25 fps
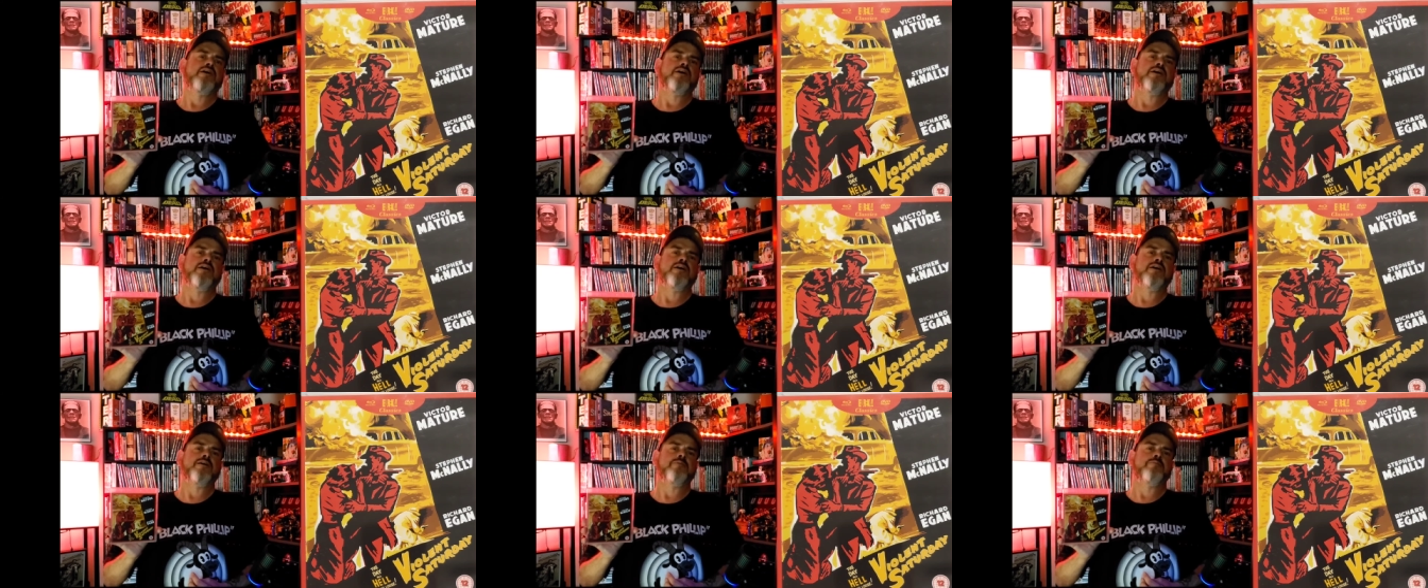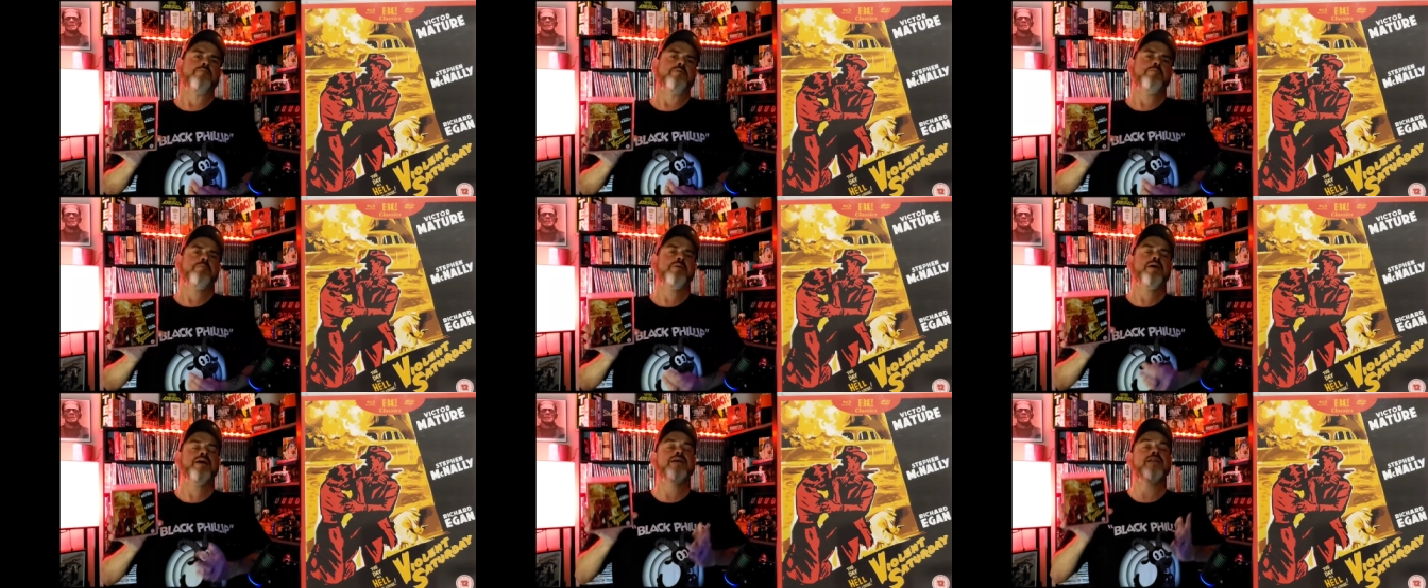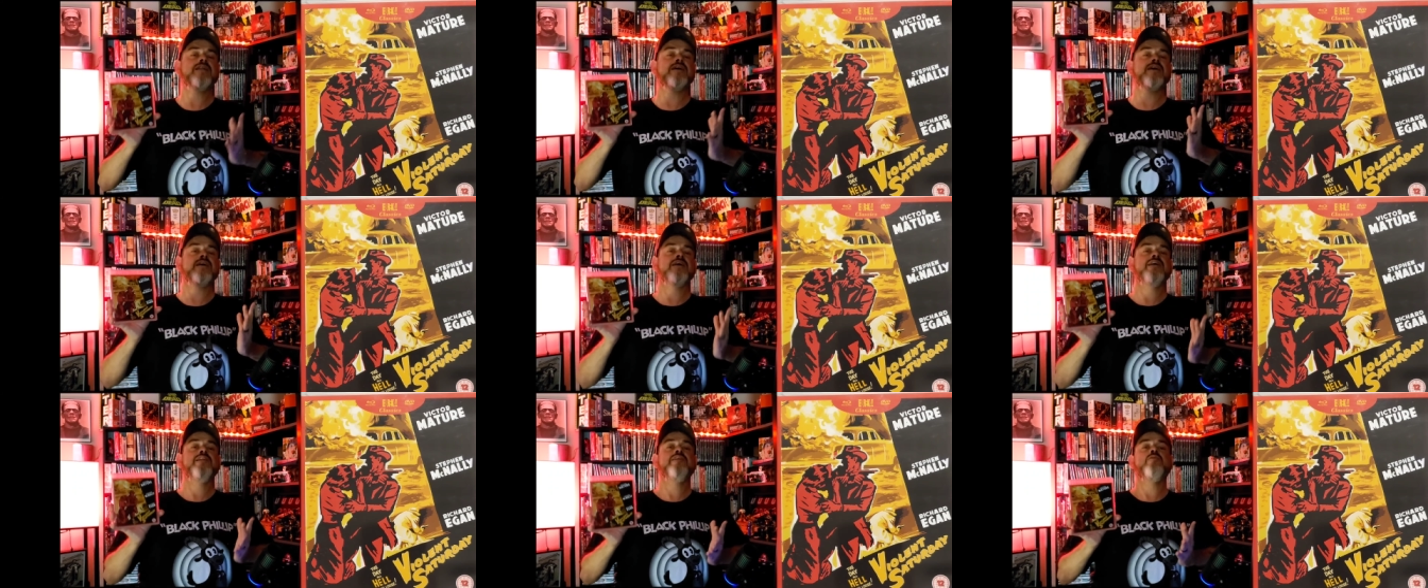Uh, but
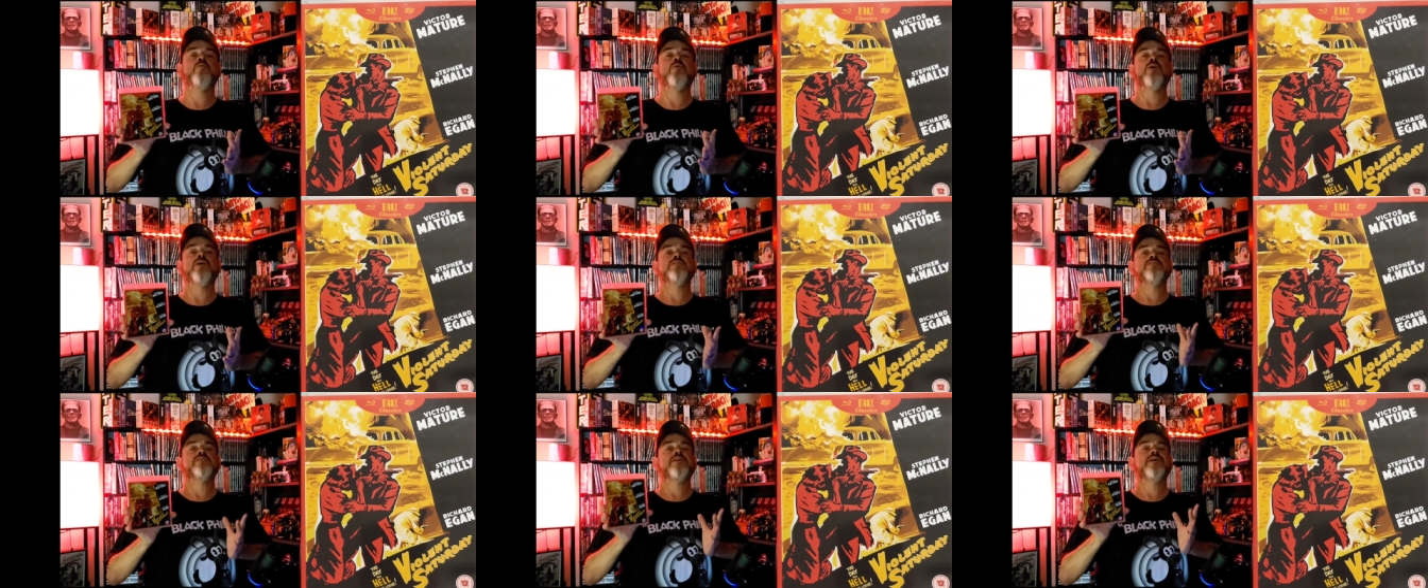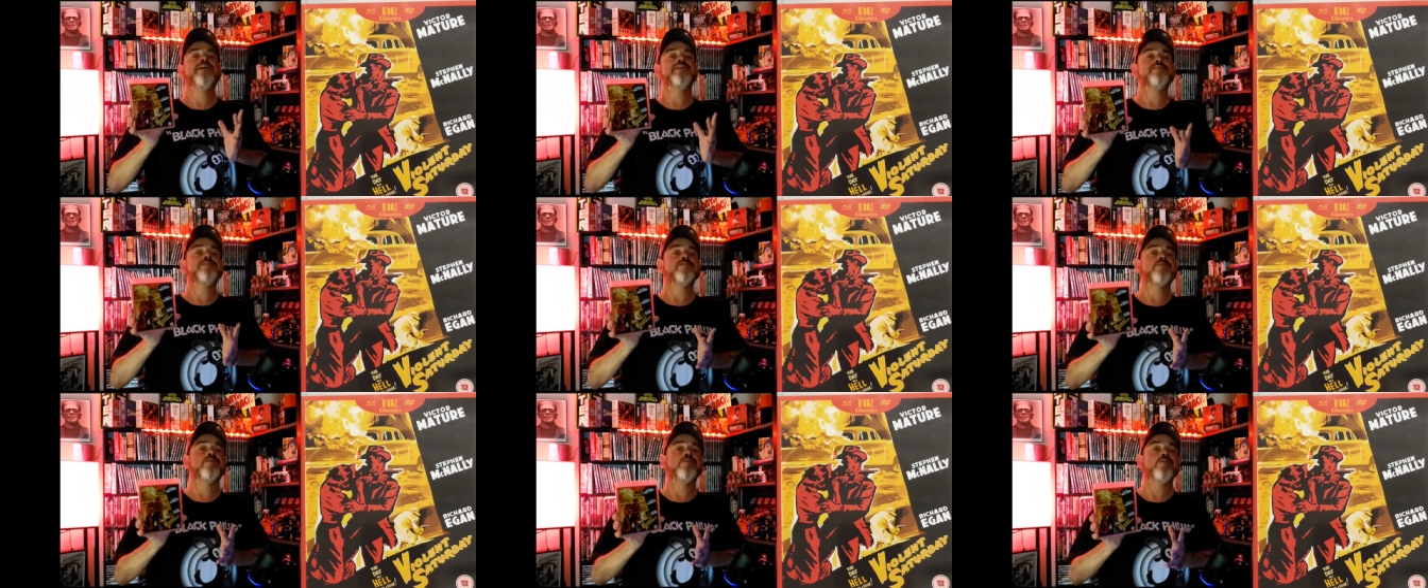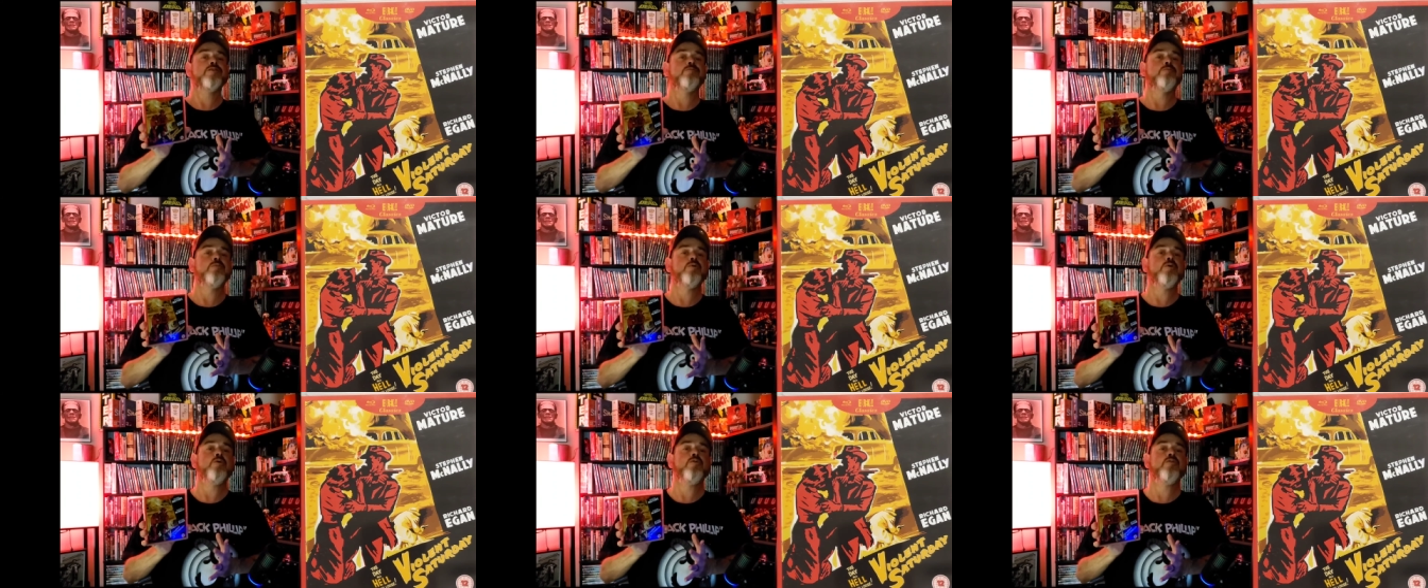man, anyways, it's a
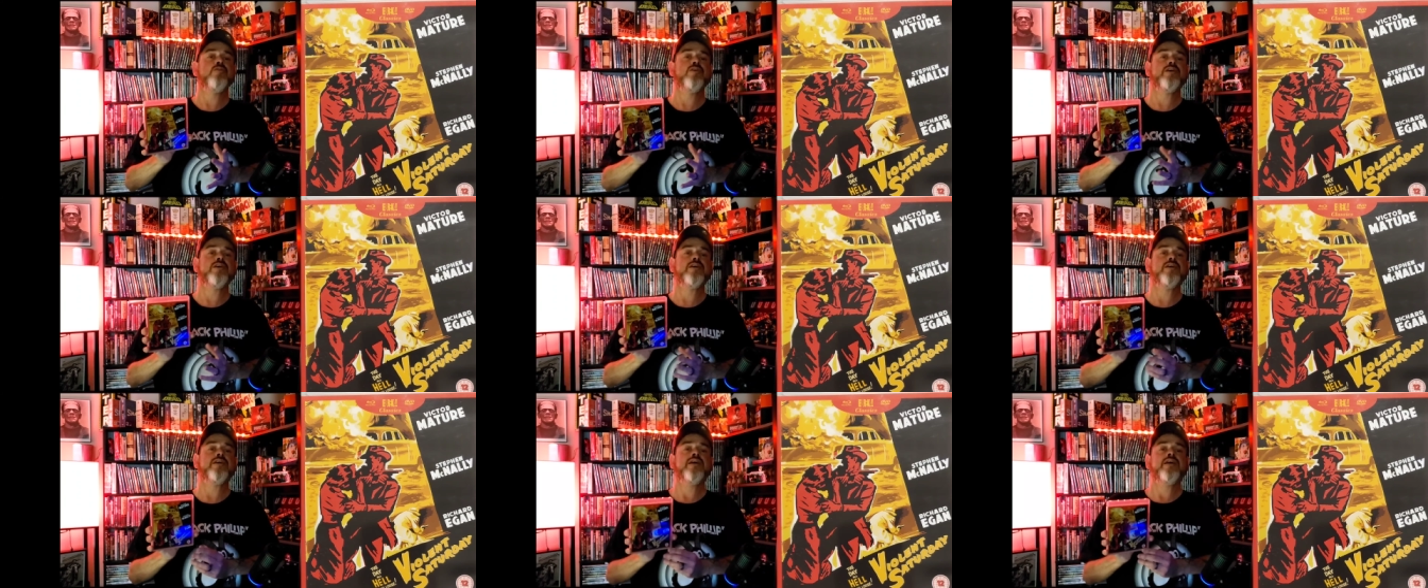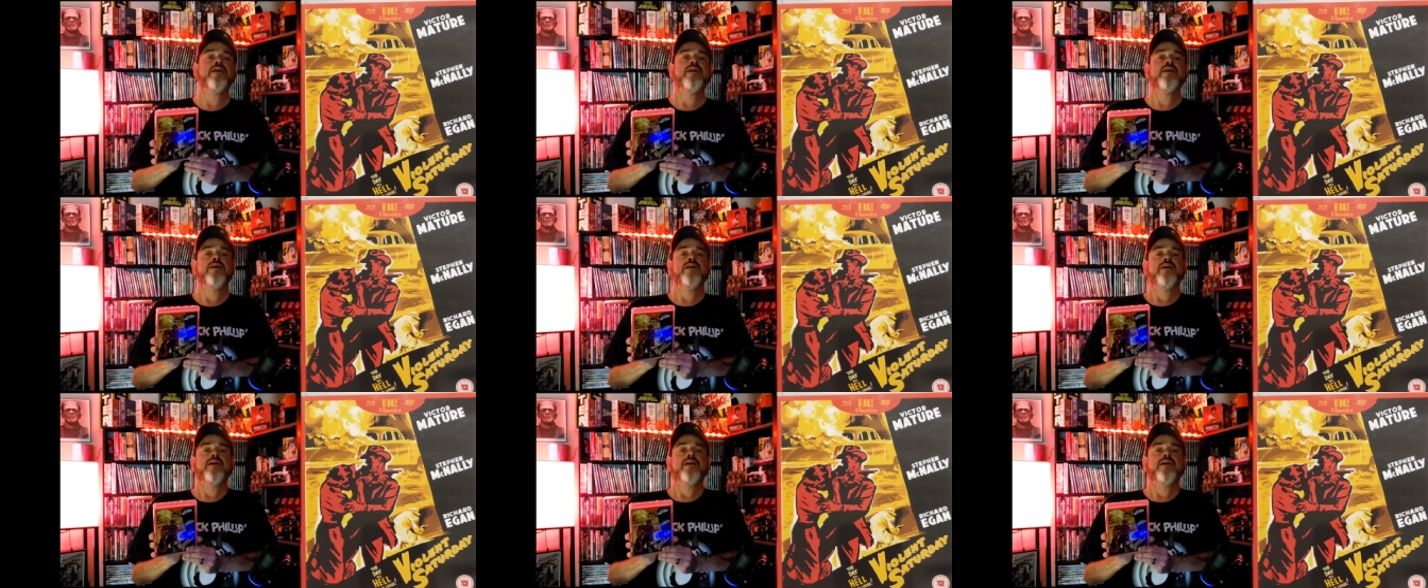good movie.